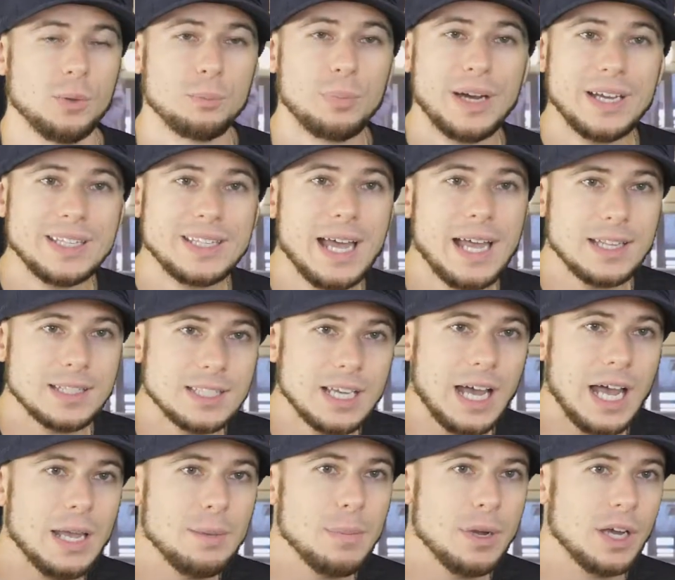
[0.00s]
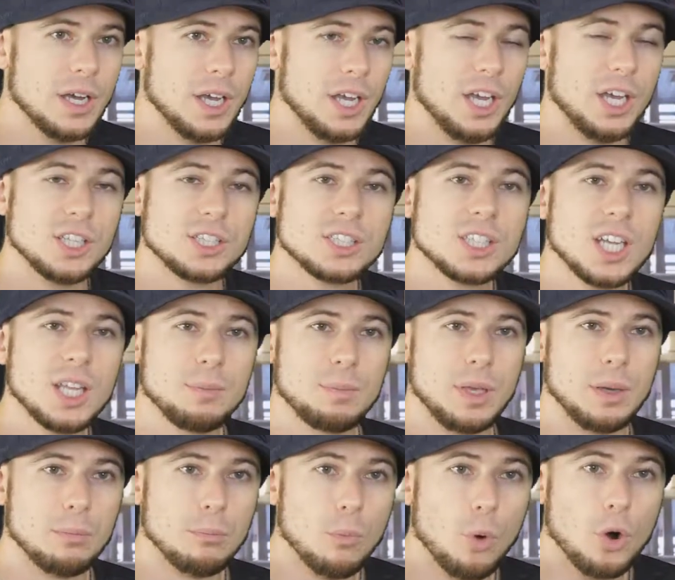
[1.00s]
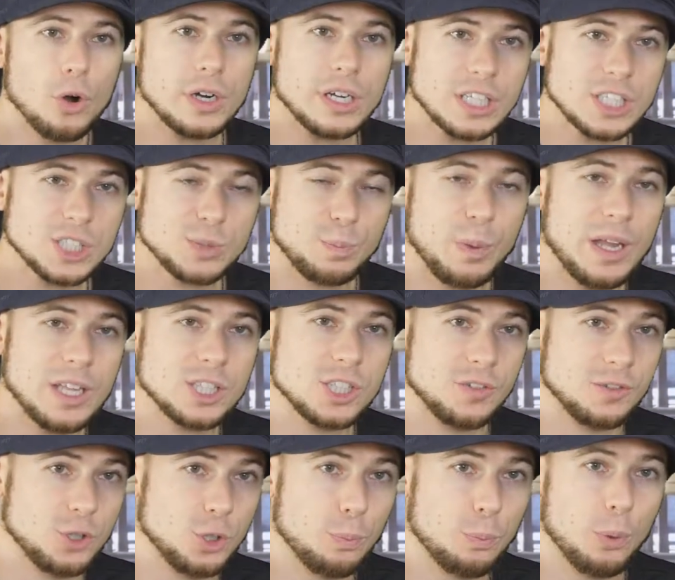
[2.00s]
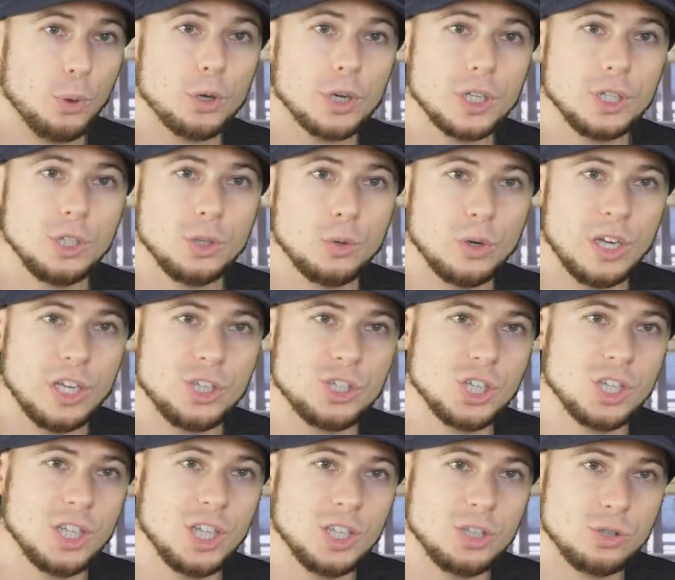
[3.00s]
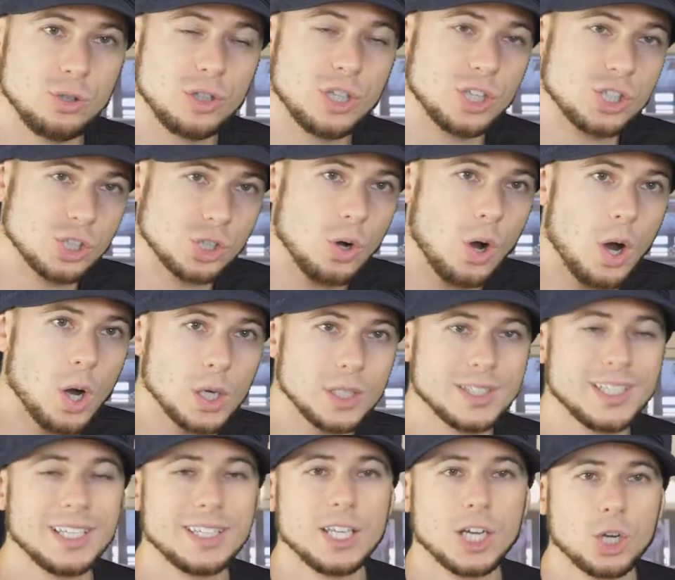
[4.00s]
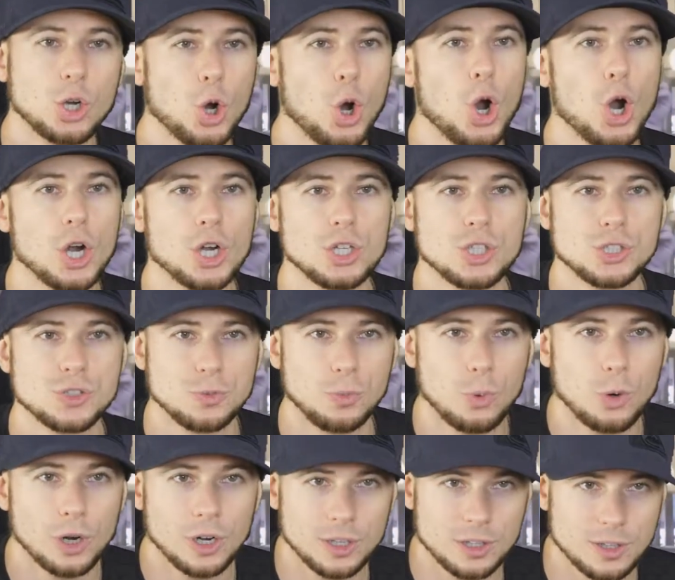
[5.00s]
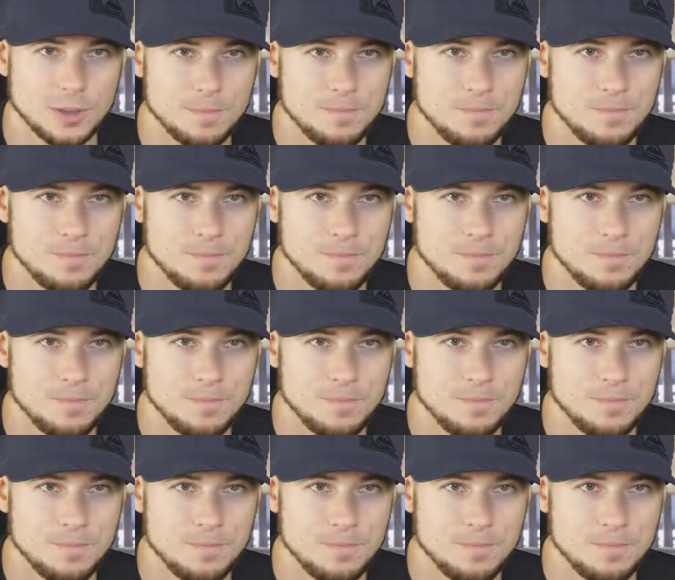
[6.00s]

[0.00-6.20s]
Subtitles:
By that time, it's gonna be more expensive to put a new engine into this car than the car is worth.